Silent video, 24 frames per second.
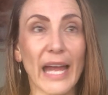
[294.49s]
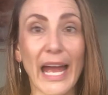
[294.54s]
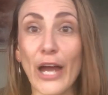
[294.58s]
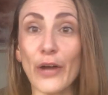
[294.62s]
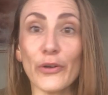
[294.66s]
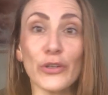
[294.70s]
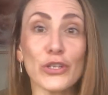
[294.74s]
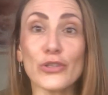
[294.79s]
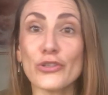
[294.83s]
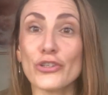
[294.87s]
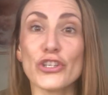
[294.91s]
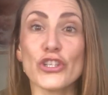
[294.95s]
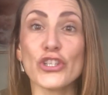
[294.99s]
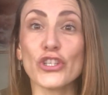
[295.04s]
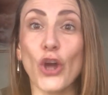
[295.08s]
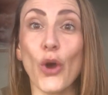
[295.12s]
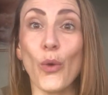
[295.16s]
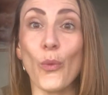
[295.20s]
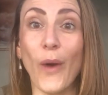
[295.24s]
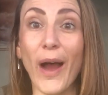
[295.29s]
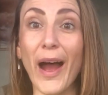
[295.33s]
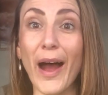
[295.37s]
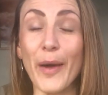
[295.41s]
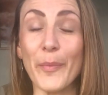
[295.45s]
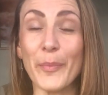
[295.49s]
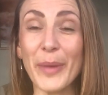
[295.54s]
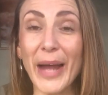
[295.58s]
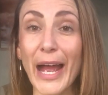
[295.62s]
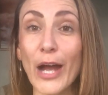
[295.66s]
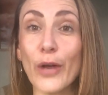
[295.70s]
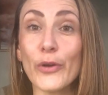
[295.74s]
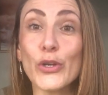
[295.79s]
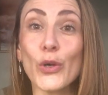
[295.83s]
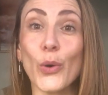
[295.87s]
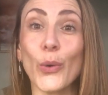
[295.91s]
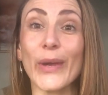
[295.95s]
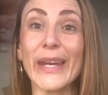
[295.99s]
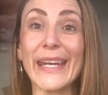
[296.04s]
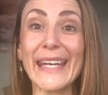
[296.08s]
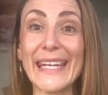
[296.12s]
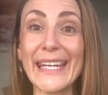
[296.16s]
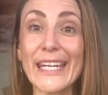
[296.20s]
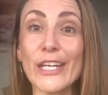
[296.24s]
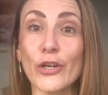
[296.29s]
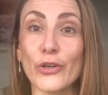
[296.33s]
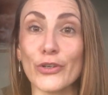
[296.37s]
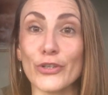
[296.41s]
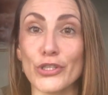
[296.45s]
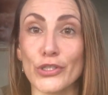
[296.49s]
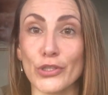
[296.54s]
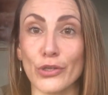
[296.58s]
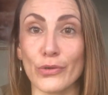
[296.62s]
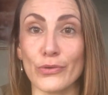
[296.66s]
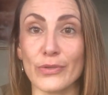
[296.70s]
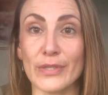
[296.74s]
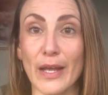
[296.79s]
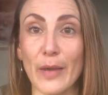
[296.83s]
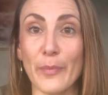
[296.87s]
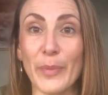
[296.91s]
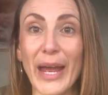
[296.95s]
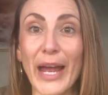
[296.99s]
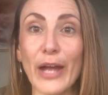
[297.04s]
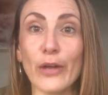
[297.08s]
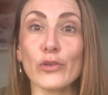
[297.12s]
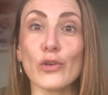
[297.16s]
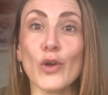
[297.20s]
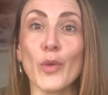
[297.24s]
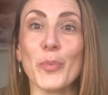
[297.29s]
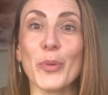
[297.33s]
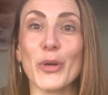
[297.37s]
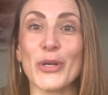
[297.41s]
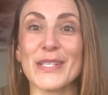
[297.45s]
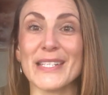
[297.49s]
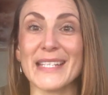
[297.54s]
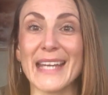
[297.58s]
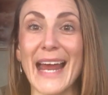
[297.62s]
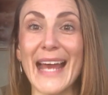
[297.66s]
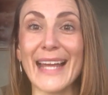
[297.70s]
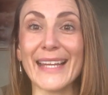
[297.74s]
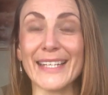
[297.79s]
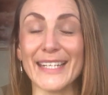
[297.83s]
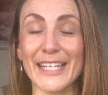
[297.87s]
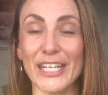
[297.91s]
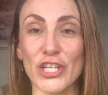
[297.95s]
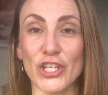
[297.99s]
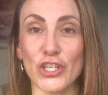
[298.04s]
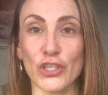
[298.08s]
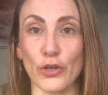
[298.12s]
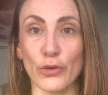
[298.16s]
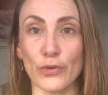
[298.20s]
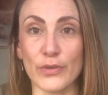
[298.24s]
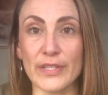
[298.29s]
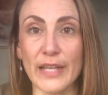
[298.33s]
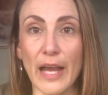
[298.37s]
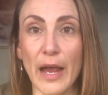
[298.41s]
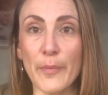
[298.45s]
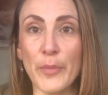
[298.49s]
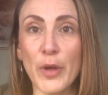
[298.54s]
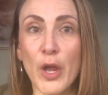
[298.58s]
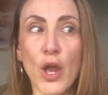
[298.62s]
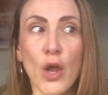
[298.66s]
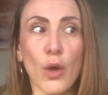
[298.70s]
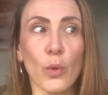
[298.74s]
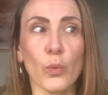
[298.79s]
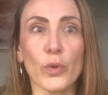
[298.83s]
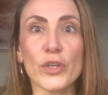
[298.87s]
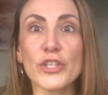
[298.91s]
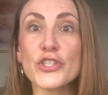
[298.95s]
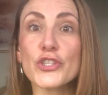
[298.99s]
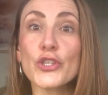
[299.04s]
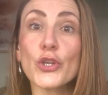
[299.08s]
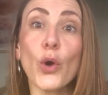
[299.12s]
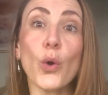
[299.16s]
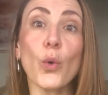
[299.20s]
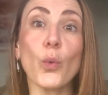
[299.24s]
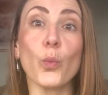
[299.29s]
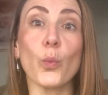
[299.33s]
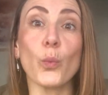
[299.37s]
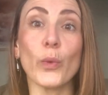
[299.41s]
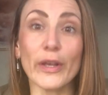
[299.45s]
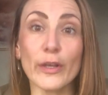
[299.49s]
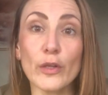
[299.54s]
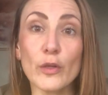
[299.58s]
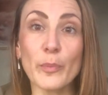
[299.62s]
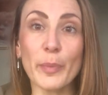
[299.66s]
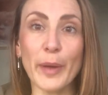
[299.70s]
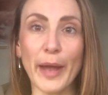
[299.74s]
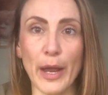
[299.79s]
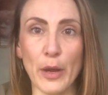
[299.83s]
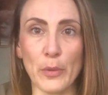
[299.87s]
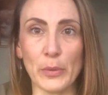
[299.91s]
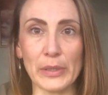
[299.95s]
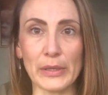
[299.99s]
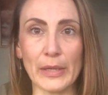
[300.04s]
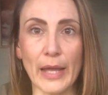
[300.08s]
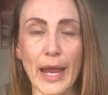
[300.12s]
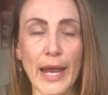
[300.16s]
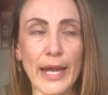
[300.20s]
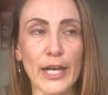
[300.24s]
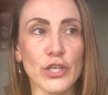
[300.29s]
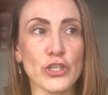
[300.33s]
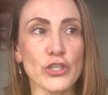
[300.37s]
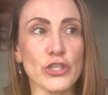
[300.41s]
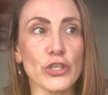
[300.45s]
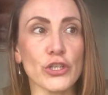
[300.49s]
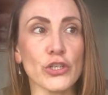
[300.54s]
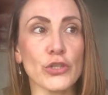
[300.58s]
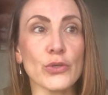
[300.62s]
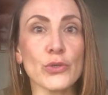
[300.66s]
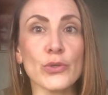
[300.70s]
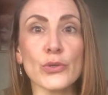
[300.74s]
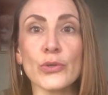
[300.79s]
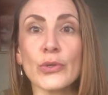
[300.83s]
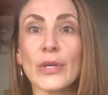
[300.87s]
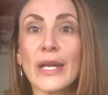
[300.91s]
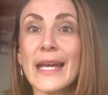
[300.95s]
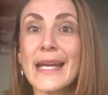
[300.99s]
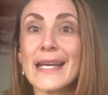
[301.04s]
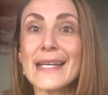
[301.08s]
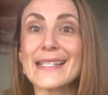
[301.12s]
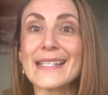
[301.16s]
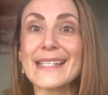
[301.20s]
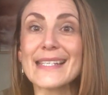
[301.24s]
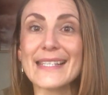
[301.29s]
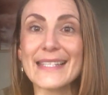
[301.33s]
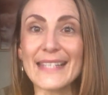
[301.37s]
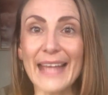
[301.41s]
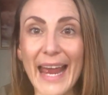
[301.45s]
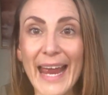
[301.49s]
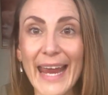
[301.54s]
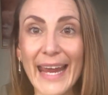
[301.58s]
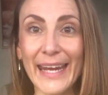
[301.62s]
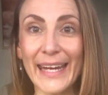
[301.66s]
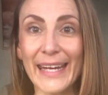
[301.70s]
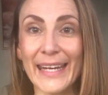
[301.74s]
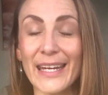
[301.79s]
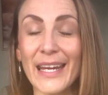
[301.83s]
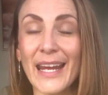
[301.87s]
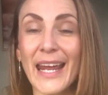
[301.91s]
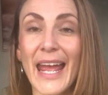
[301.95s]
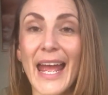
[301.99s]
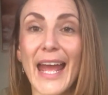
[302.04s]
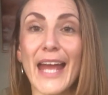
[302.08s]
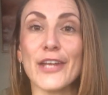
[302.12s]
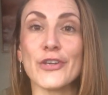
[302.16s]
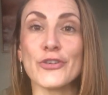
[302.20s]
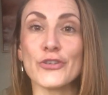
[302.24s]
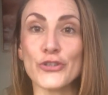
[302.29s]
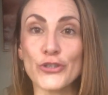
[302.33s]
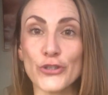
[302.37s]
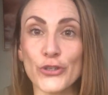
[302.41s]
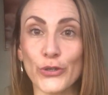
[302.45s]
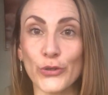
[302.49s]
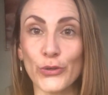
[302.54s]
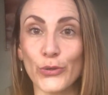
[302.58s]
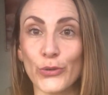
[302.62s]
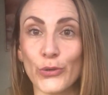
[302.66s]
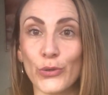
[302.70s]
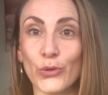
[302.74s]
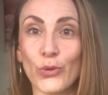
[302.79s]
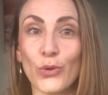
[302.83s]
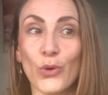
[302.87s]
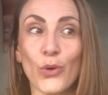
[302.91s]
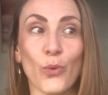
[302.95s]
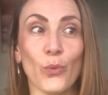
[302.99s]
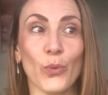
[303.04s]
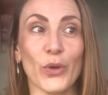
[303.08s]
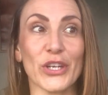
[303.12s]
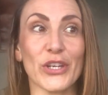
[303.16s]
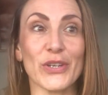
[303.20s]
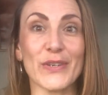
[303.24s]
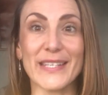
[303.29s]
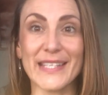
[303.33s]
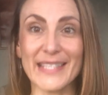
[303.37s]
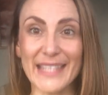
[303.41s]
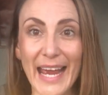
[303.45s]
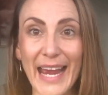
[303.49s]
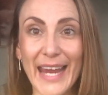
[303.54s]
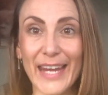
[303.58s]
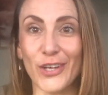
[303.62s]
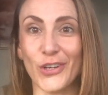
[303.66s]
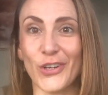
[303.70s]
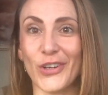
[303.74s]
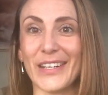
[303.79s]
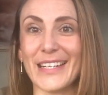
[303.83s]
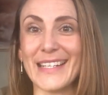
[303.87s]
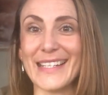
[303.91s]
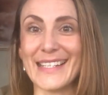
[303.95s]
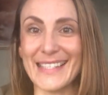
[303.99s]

how you show up, how your ego shows up, how your personality shows up. What's your willpower like? Do you say and do what you say you're going to